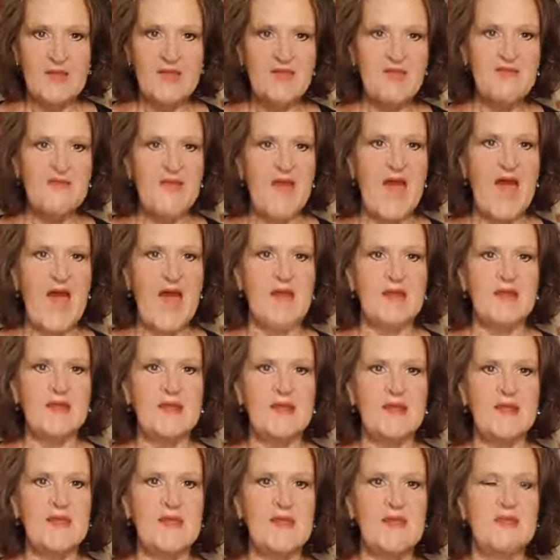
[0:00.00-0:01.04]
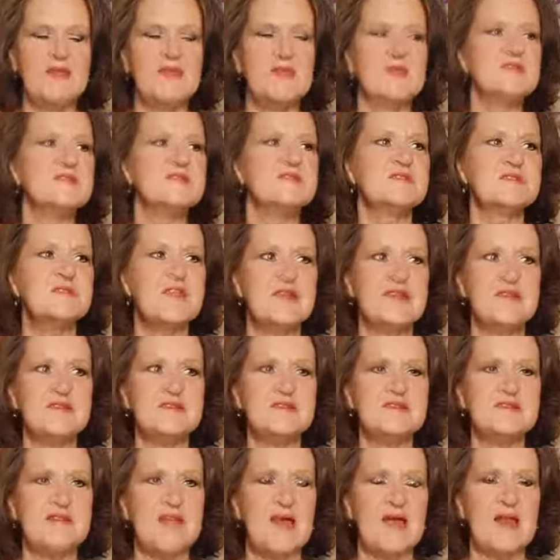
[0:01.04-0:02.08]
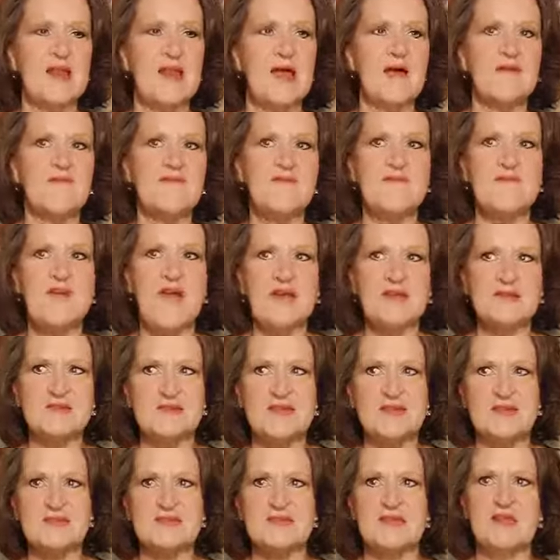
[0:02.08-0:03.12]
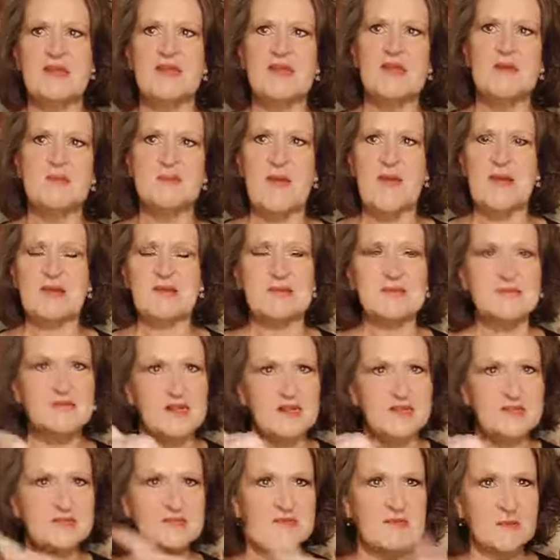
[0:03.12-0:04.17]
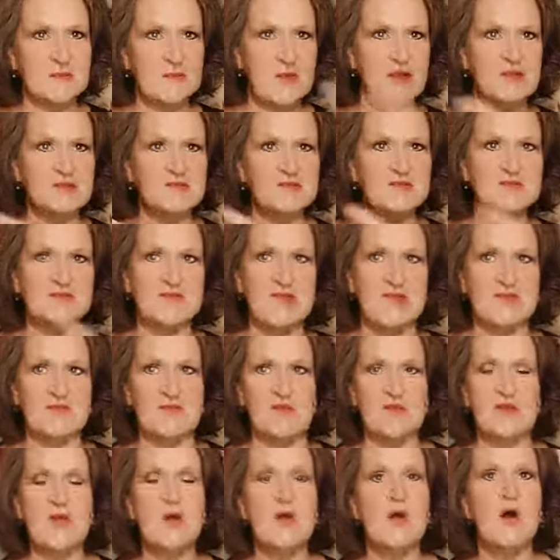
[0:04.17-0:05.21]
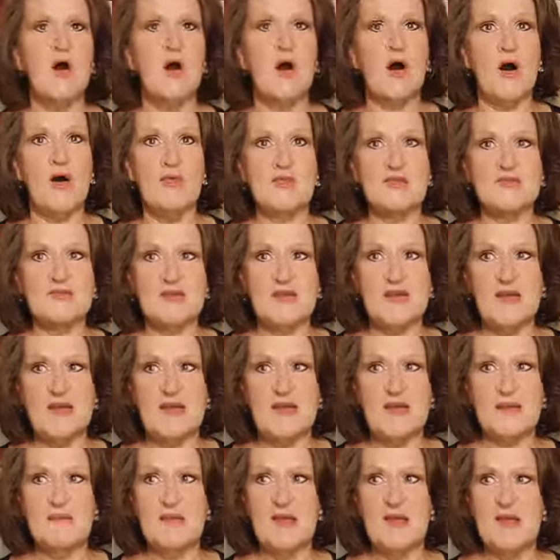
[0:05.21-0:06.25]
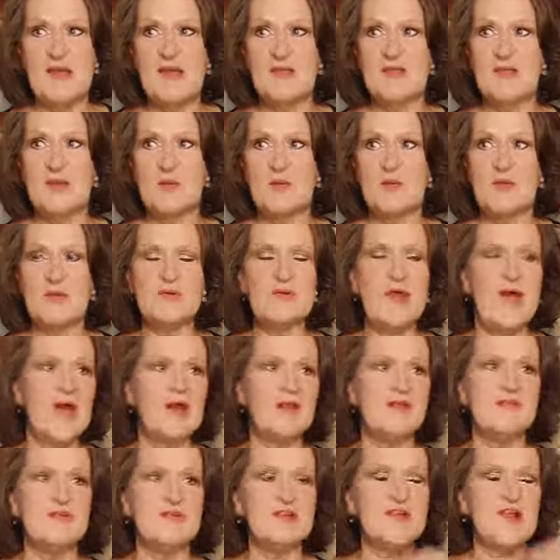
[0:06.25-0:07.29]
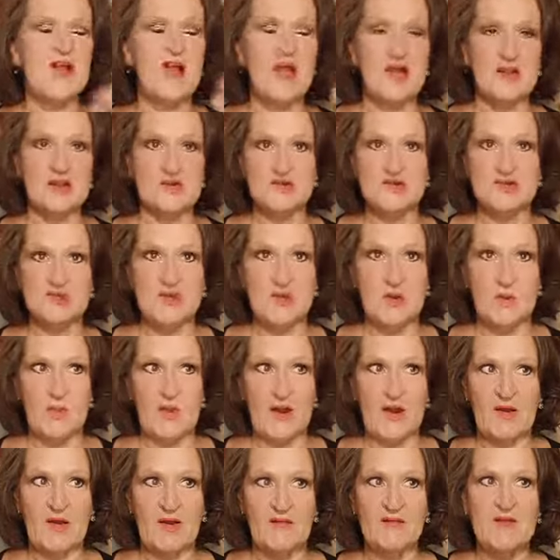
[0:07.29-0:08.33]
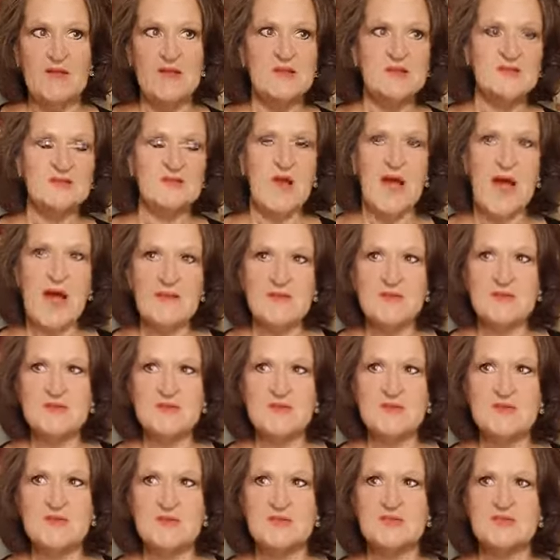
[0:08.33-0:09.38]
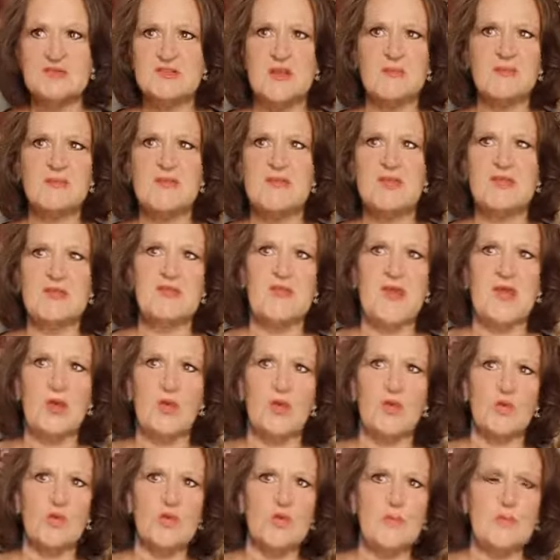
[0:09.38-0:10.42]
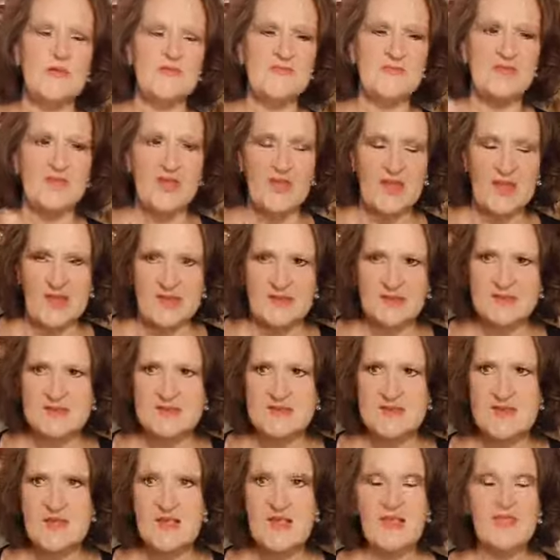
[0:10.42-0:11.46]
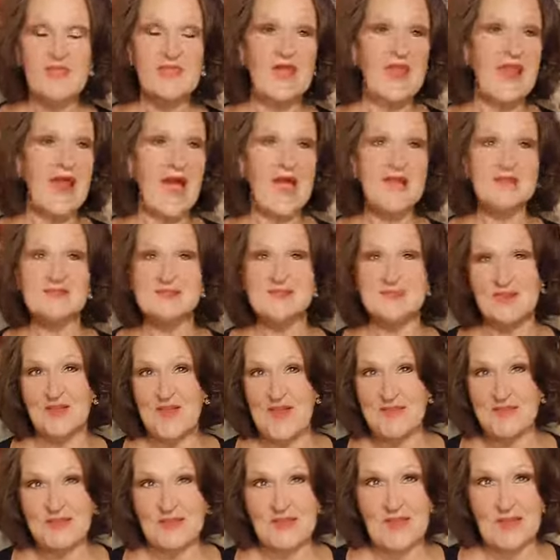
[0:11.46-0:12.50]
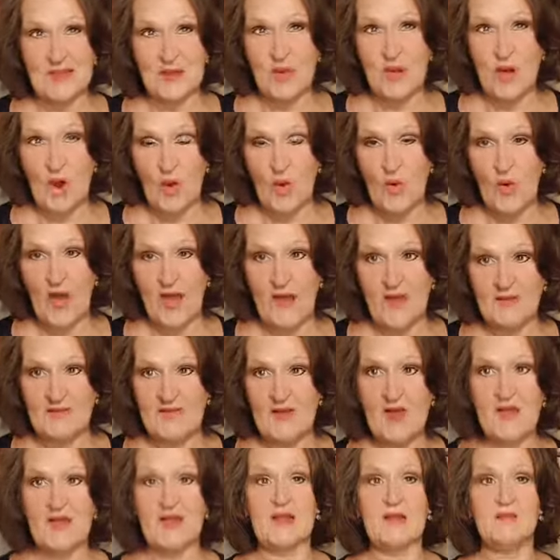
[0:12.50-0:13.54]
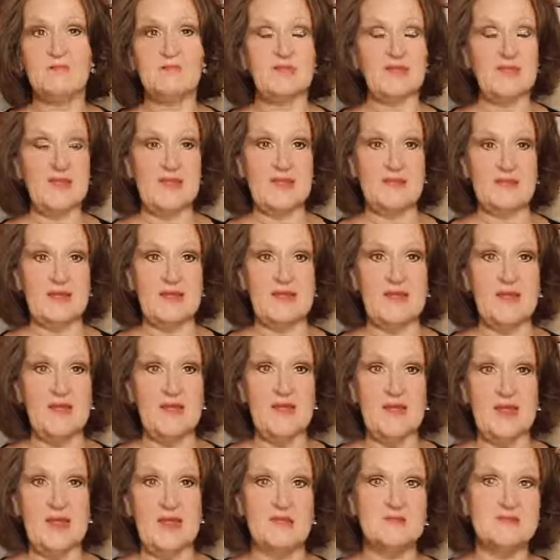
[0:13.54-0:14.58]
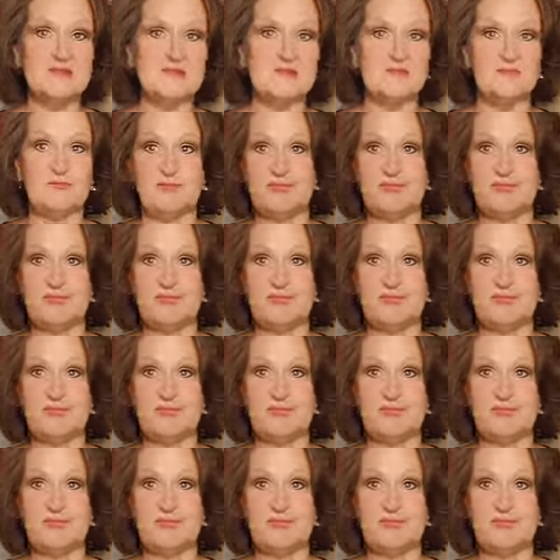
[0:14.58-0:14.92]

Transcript: that there's things that affect us and impact us on a subconscious level all the time that we're not even consciously aware of. So obviously there's something in that group of things that I still haven't let go of completely and just